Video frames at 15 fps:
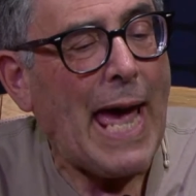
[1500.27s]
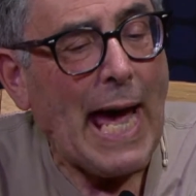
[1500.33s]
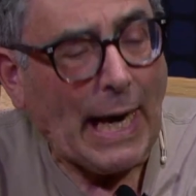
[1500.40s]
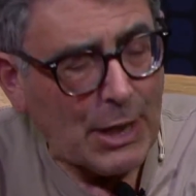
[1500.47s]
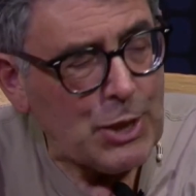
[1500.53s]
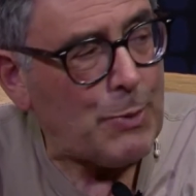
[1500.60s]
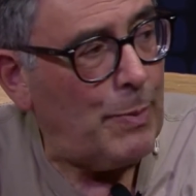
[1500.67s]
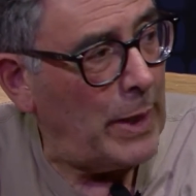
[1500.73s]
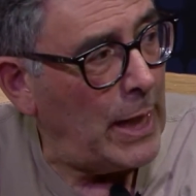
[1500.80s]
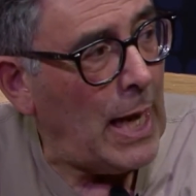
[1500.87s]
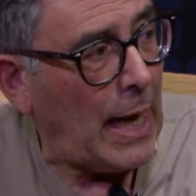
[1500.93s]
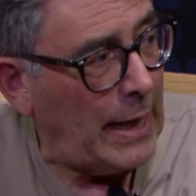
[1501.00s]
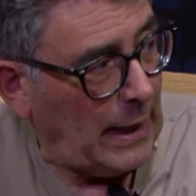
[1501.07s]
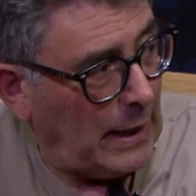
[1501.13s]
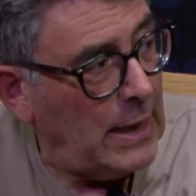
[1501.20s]

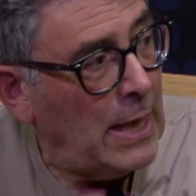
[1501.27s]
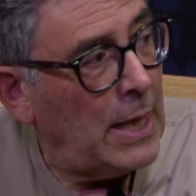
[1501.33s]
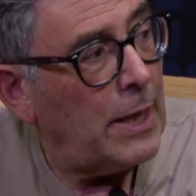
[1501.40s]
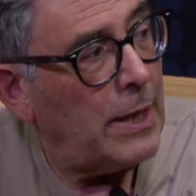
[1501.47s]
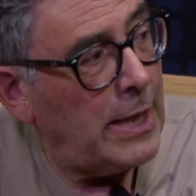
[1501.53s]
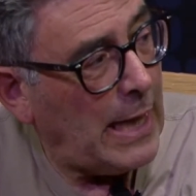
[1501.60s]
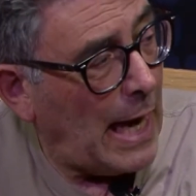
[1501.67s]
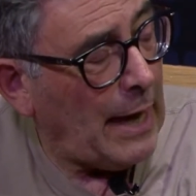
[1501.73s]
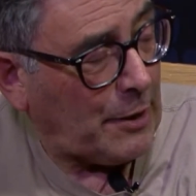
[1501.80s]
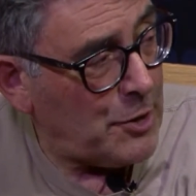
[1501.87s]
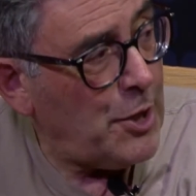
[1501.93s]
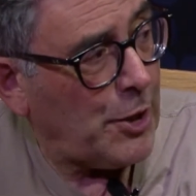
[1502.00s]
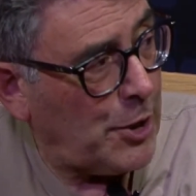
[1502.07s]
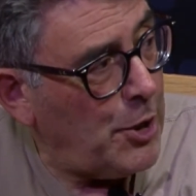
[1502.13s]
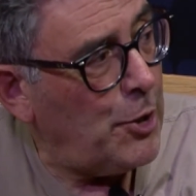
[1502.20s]
expedite the
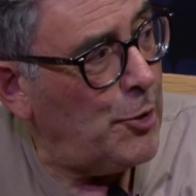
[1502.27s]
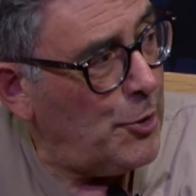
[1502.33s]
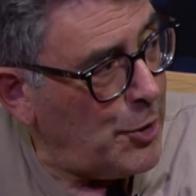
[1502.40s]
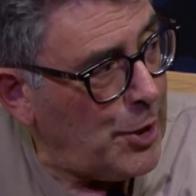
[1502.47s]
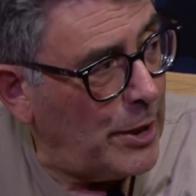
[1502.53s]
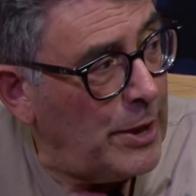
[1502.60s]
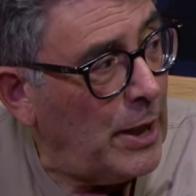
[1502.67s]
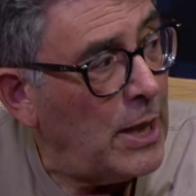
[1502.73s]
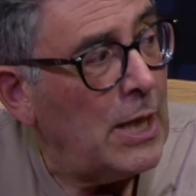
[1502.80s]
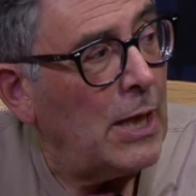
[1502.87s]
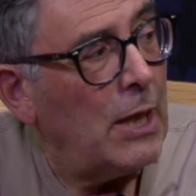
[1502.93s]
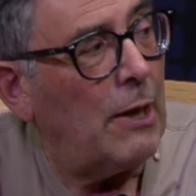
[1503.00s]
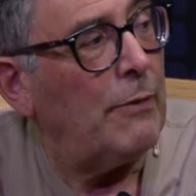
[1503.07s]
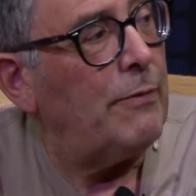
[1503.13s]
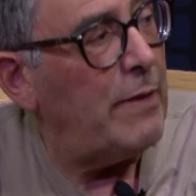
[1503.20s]
execution
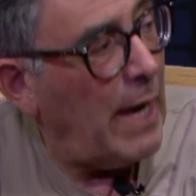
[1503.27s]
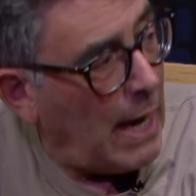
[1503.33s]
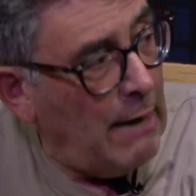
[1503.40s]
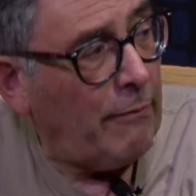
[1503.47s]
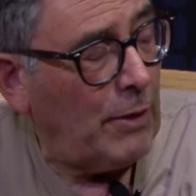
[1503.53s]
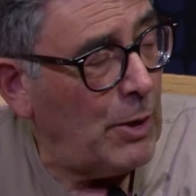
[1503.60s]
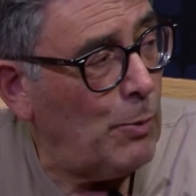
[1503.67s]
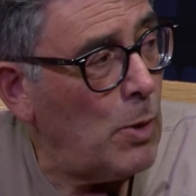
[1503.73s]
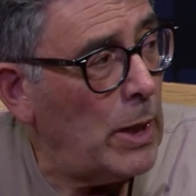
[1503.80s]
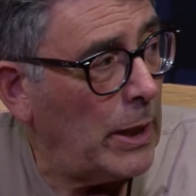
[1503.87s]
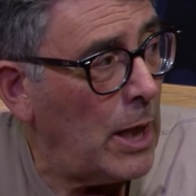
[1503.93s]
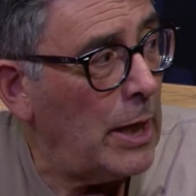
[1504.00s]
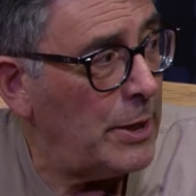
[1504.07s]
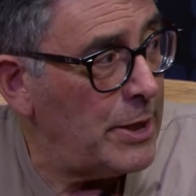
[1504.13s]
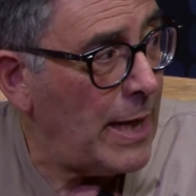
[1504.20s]
of everyone
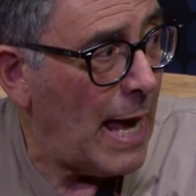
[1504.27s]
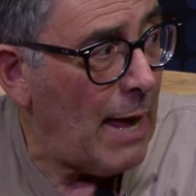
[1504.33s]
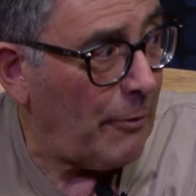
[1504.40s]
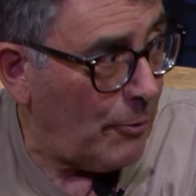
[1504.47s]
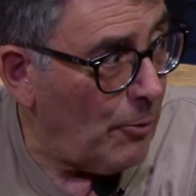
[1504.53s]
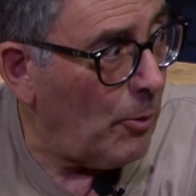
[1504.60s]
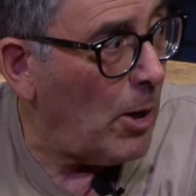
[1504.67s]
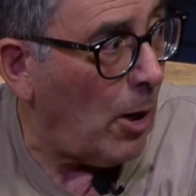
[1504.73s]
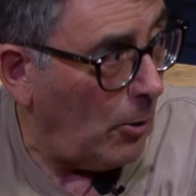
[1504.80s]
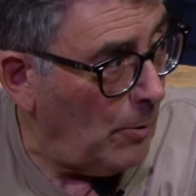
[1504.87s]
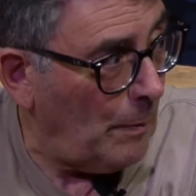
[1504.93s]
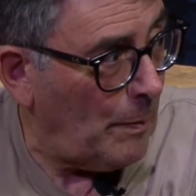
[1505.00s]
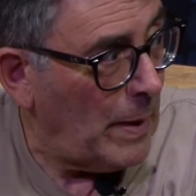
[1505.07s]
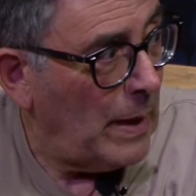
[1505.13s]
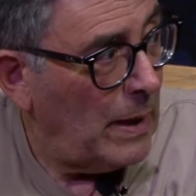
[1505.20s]
on death row.
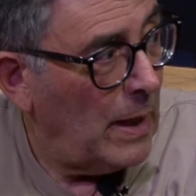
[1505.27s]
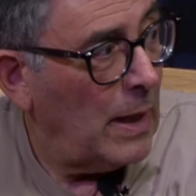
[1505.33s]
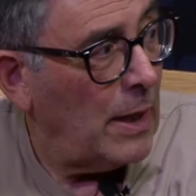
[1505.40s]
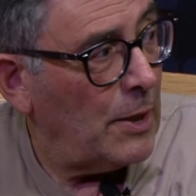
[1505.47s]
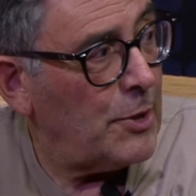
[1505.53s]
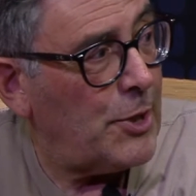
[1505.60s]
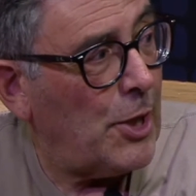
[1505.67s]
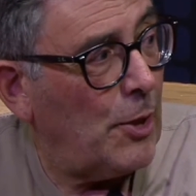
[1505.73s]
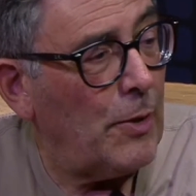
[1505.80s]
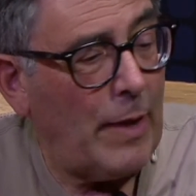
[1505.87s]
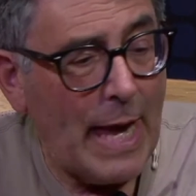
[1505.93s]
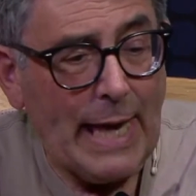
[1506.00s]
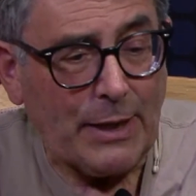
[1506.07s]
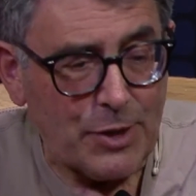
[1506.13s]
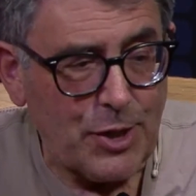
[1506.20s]
So
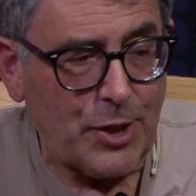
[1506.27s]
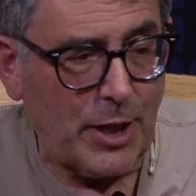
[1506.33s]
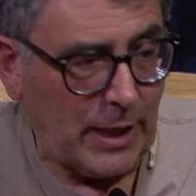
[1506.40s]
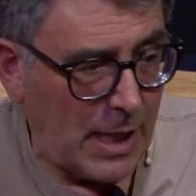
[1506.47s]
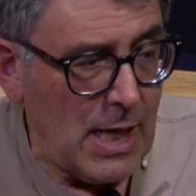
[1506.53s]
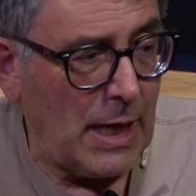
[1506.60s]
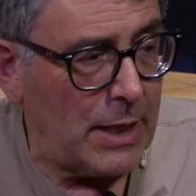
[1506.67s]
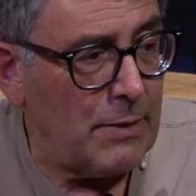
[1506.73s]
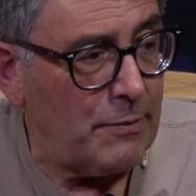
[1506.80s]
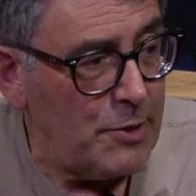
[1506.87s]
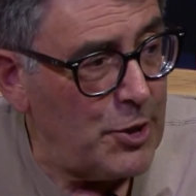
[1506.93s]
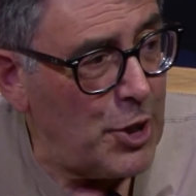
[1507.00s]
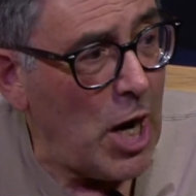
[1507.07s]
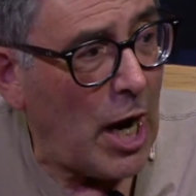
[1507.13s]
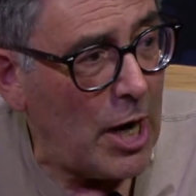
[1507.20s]
that's the kind of
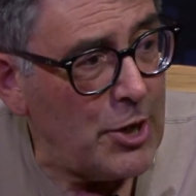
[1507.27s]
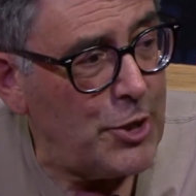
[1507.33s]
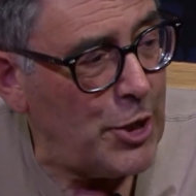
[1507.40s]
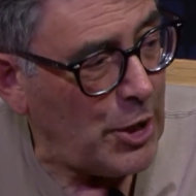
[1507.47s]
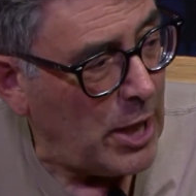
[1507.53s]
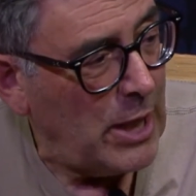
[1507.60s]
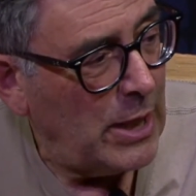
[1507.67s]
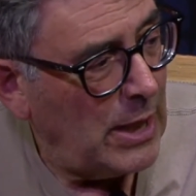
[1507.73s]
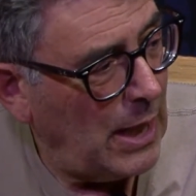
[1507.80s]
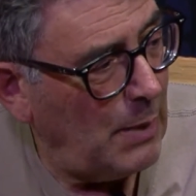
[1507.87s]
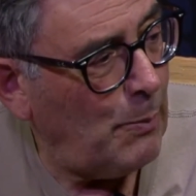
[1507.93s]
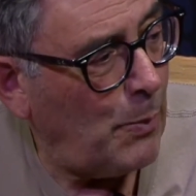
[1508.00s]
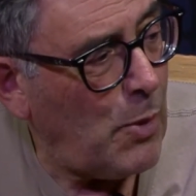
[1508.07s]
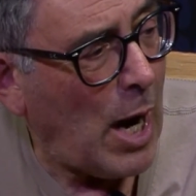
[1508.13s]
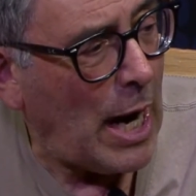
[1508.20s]
judge
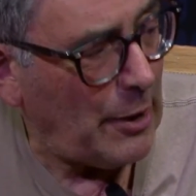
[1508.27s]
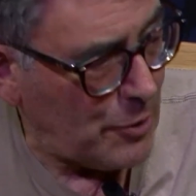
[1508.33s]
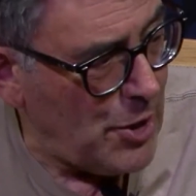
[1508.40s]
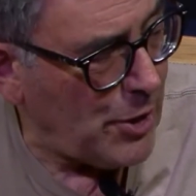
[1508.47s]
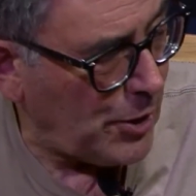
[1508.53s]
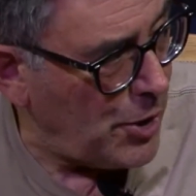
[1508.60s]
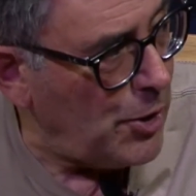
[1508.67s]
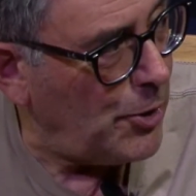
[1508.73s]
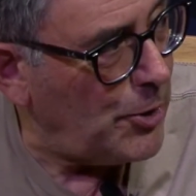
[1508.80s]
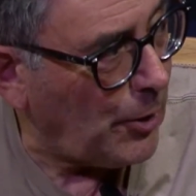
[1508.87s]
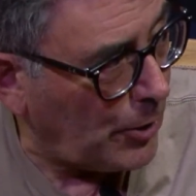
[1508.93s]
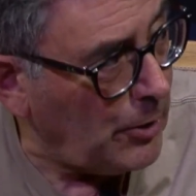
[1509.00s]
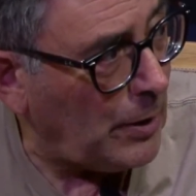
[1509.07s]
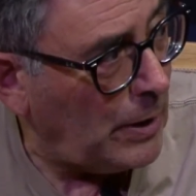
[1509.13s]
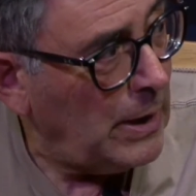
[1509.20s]
and prosecutor
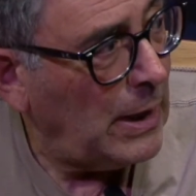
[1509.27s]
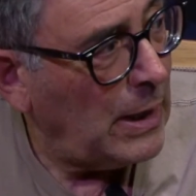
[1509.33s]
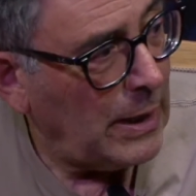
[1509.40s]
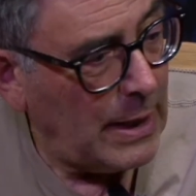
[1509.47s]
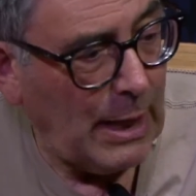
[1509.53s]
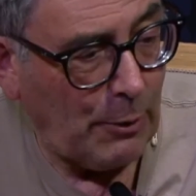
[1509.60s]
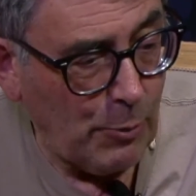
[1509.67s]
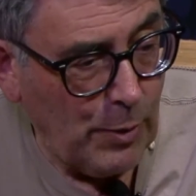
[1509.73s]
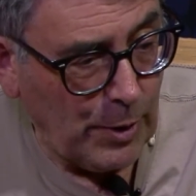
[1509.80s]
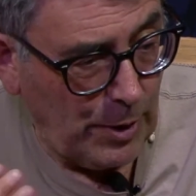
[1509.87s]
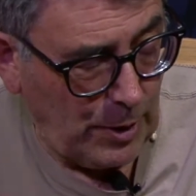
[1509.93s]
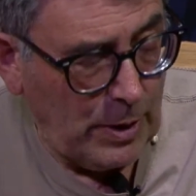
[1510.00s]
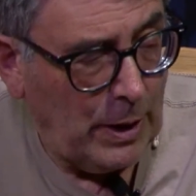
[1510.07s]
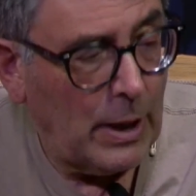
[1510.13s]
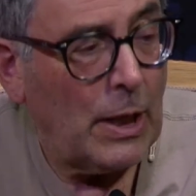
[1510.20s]
that
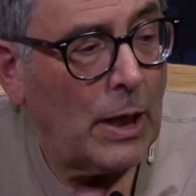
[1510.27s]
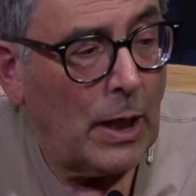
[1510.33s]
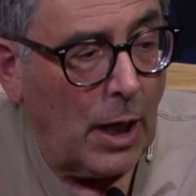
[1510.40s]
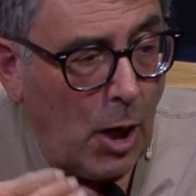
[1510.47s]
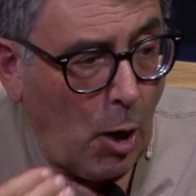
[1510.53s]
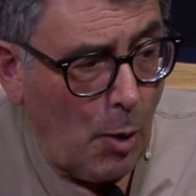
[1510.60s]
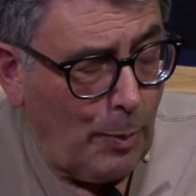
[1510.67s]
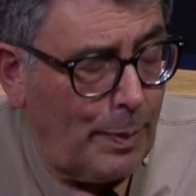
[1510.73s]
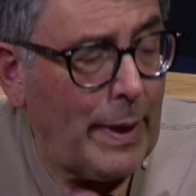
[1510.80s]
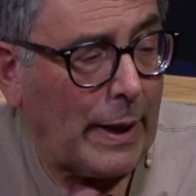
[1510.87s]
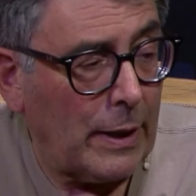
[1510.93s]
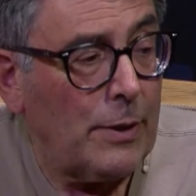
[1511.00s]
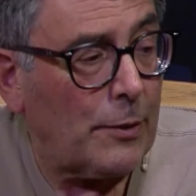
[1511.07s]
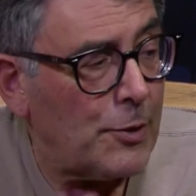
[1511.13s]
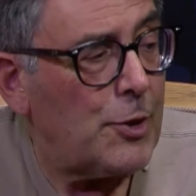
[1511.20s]
we're
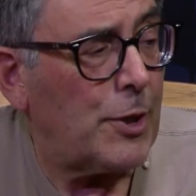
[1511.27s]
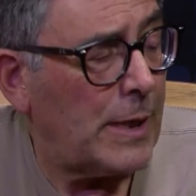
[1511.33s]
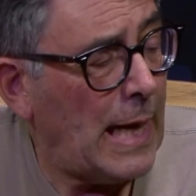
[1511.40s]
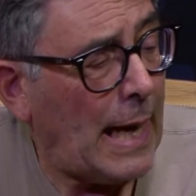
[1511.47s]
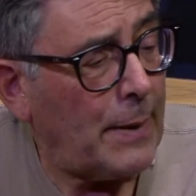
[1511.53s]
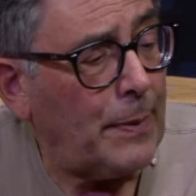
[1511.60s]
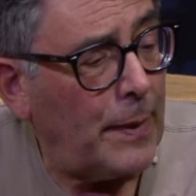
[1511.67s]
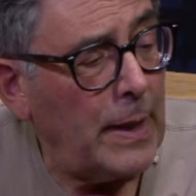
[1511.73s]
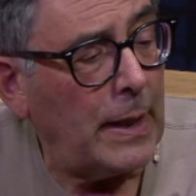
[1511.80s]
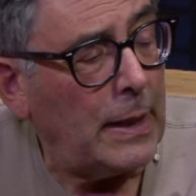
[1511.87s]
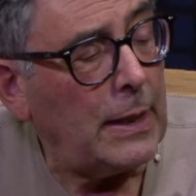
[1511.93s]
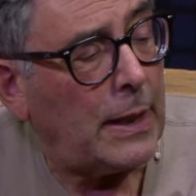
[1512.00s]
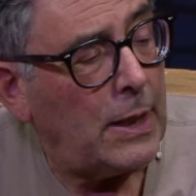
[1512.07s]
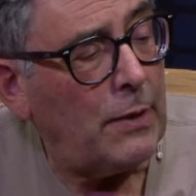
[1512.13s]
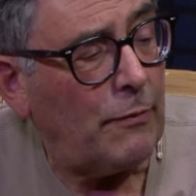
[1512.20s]
hoping to get the
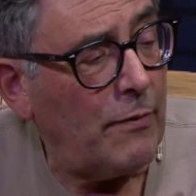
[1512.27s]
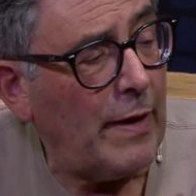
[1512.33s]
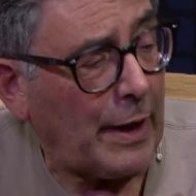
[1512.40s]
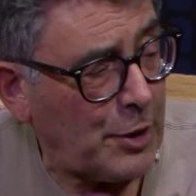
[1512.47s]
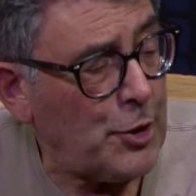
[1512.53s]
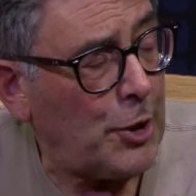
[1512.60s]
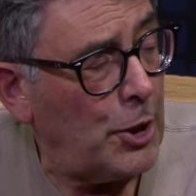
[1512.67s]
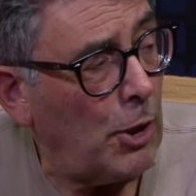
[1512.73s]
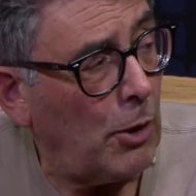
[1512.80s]
conviction